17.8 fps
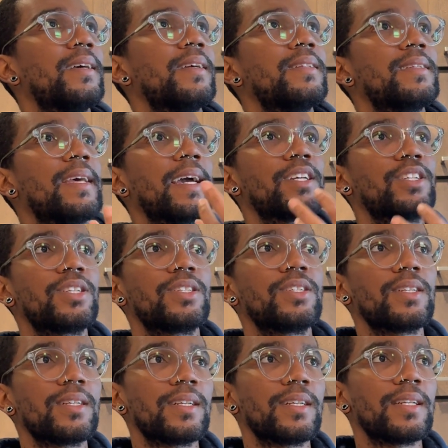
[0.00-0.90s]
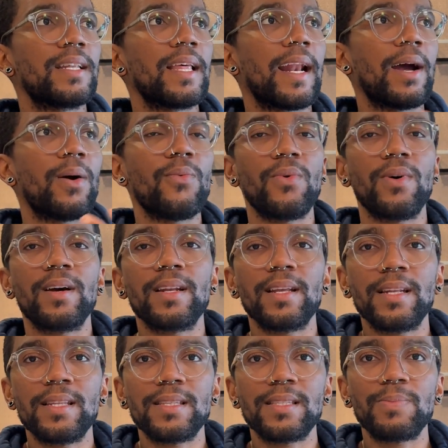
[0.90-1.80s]
texture that I want
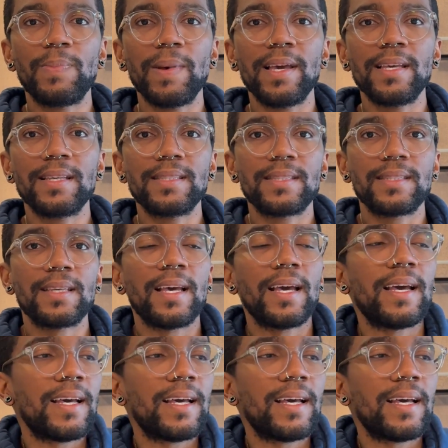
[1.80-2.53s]
in the space.